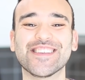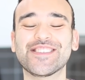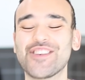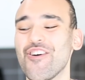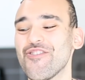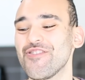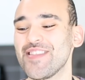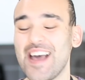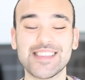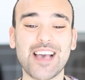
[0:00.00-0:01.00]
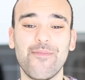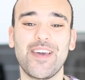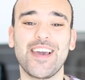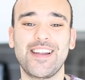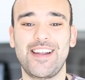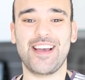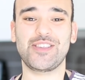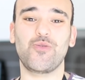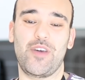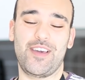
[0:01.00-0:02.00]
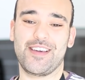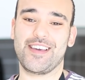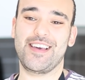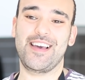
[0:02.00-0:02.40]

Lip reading: So that's coming in the next week.